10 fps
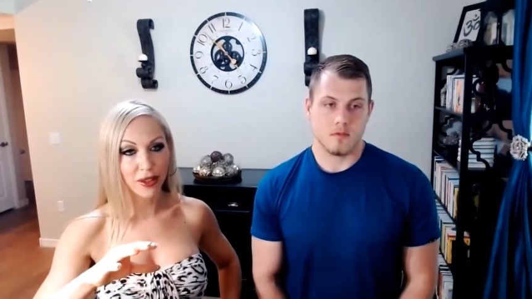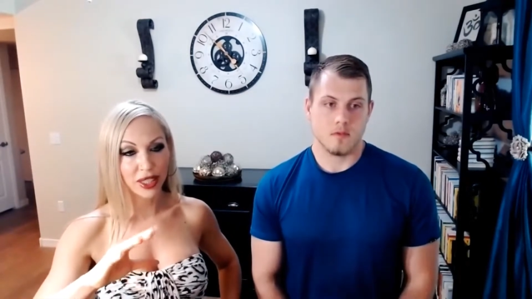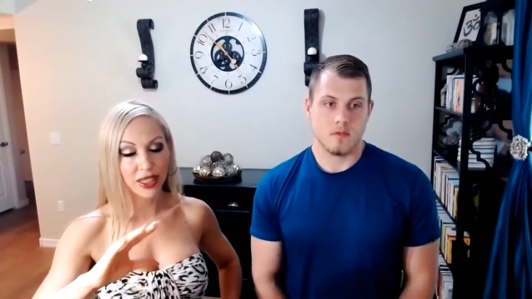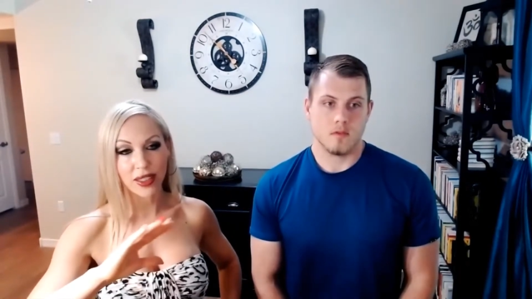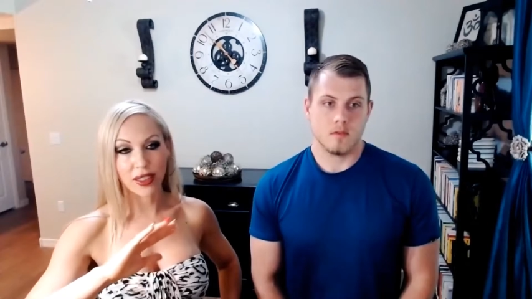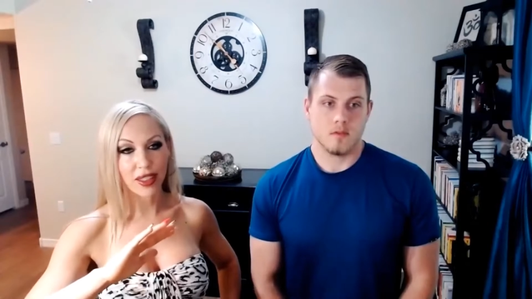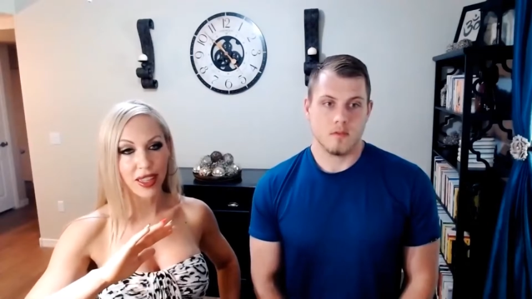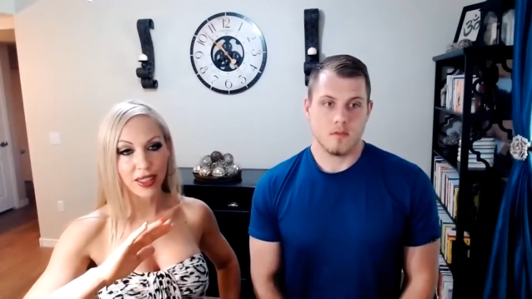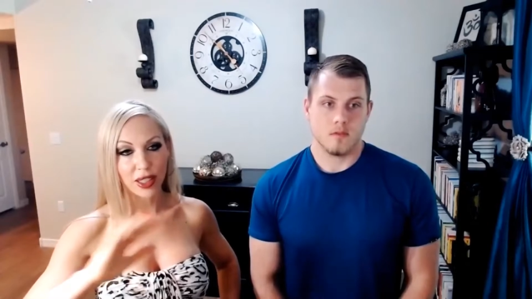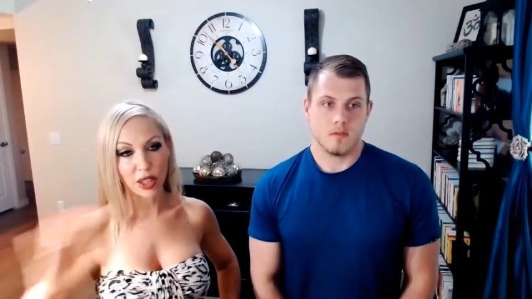Speaker 1: still like
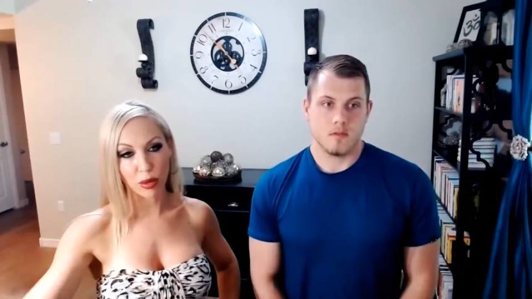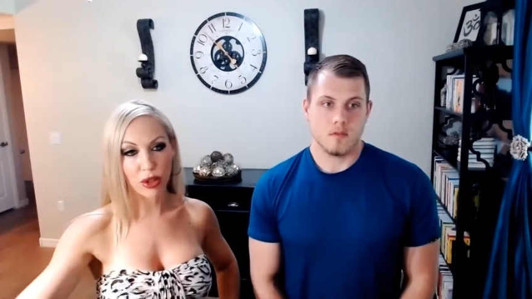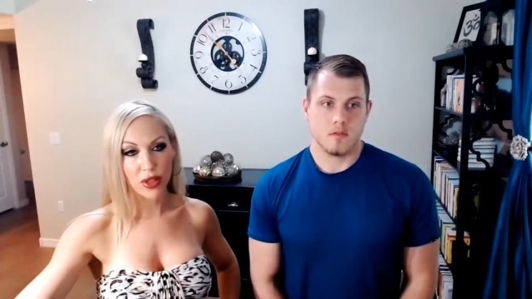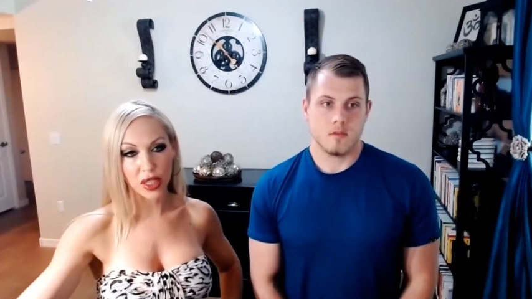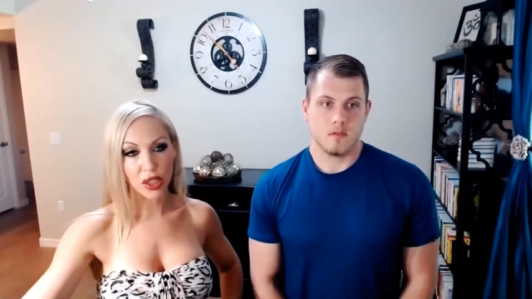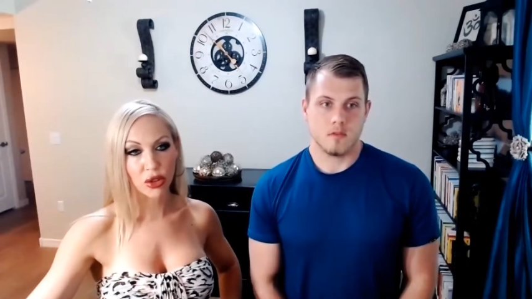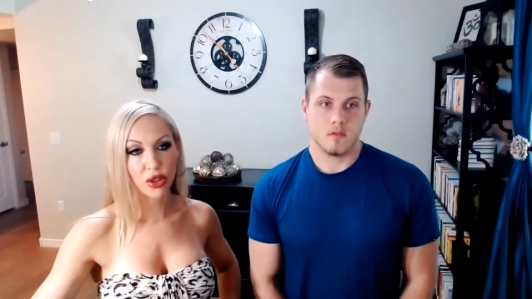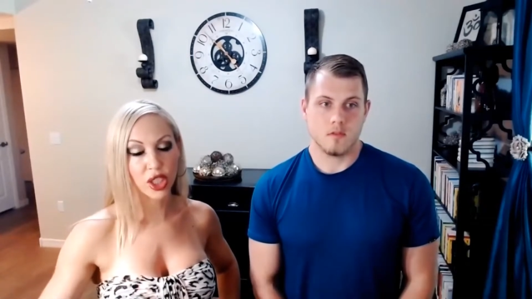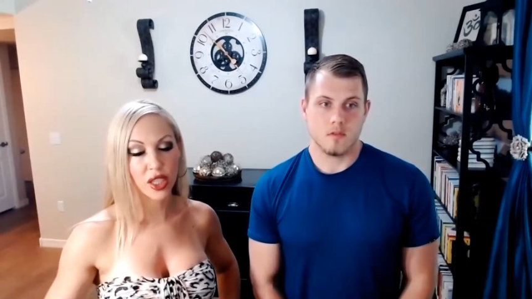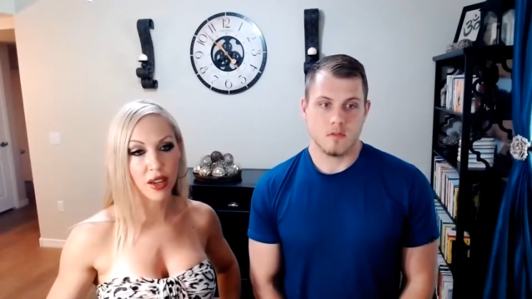super into
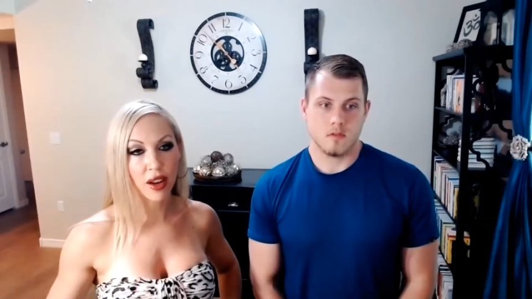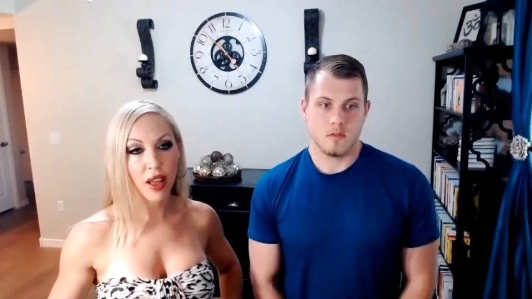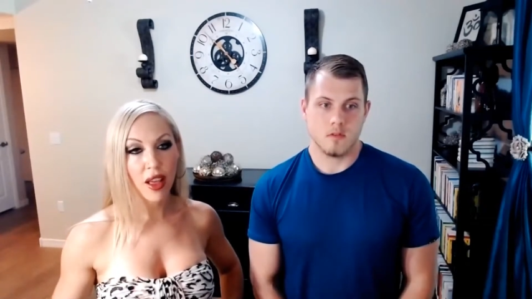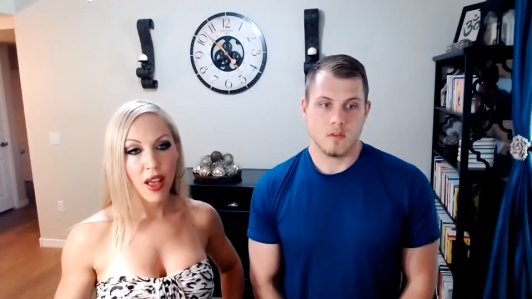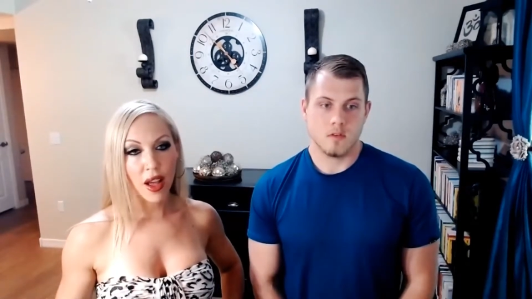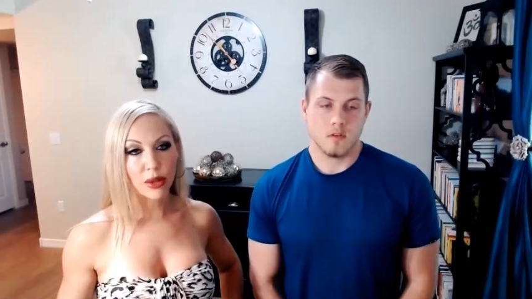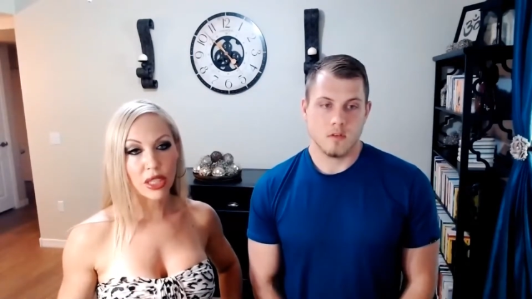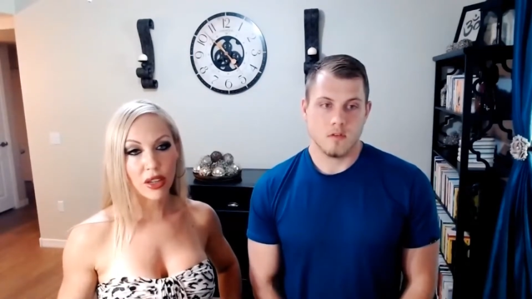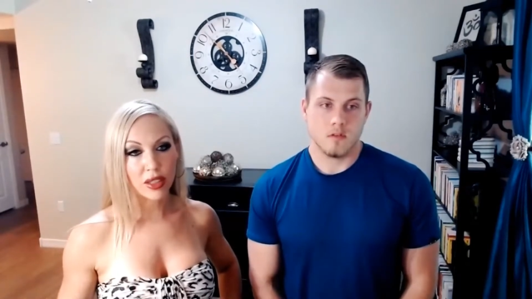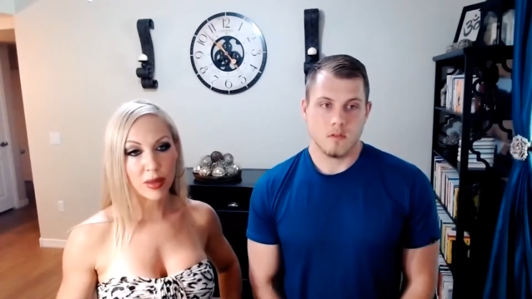nutrition, I would
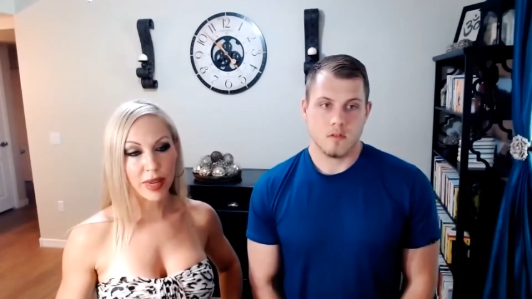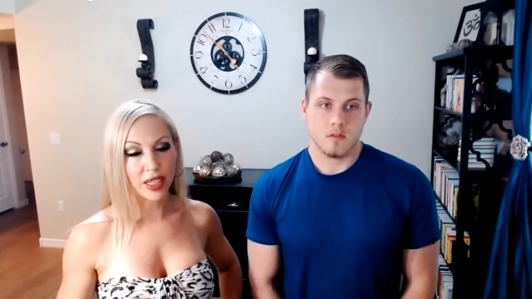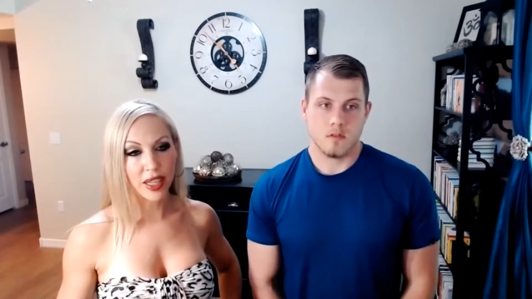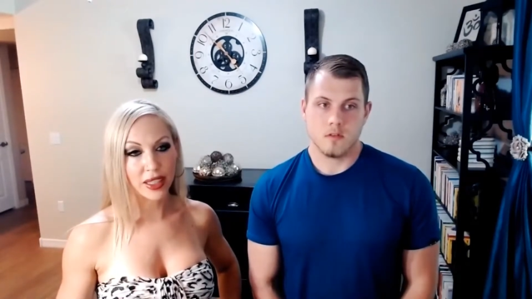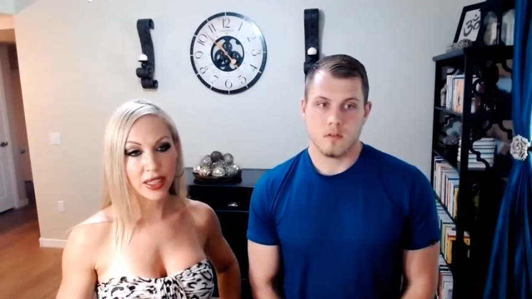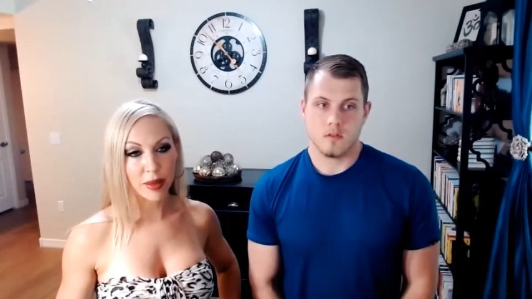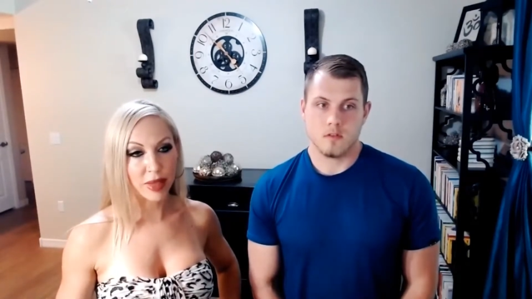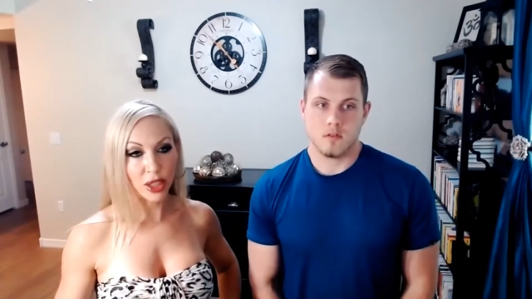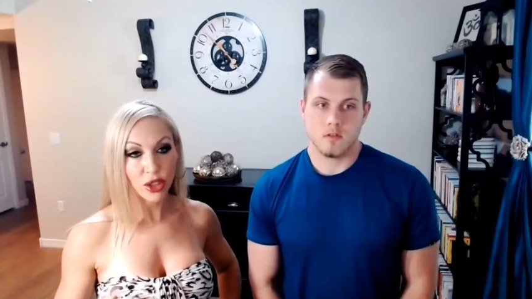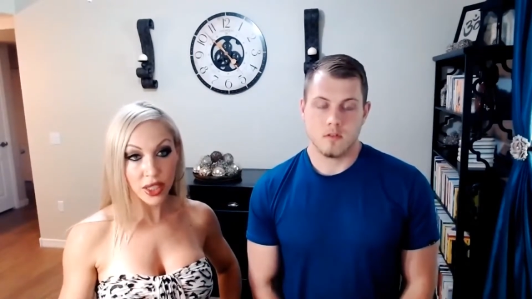talk to my clients and I'm like,
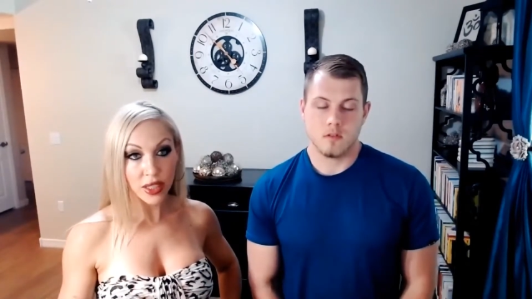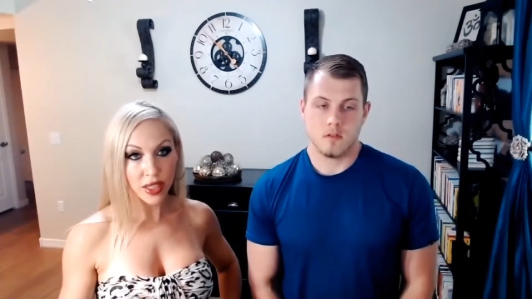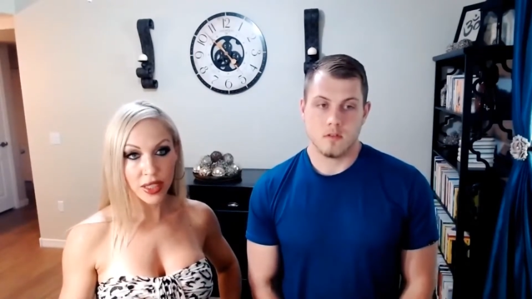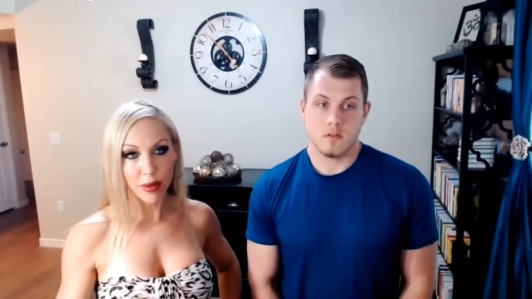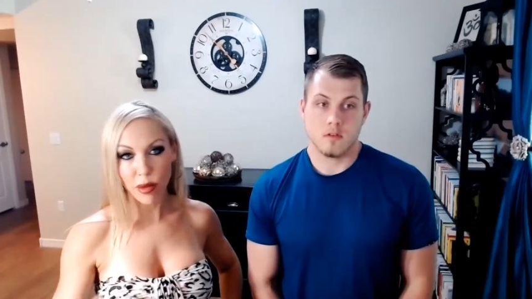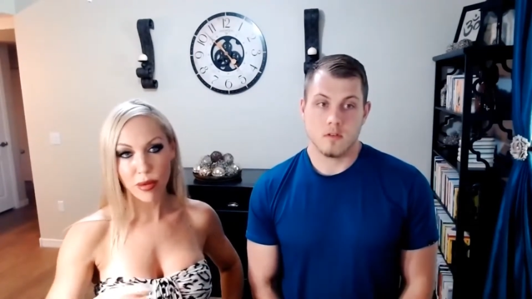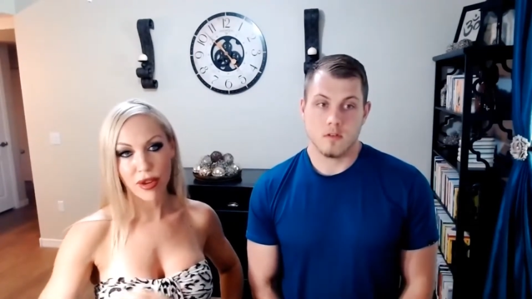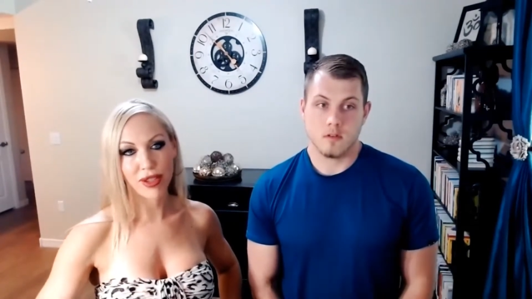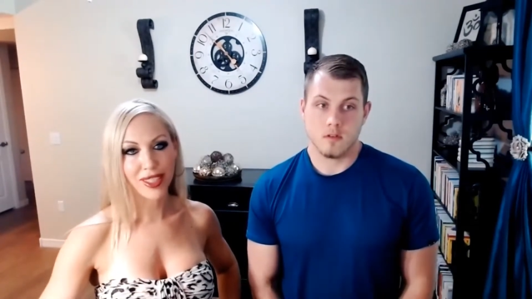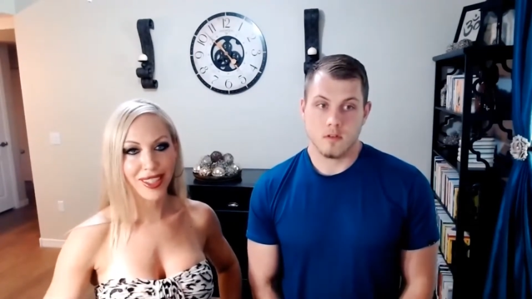you just need to eat more protein.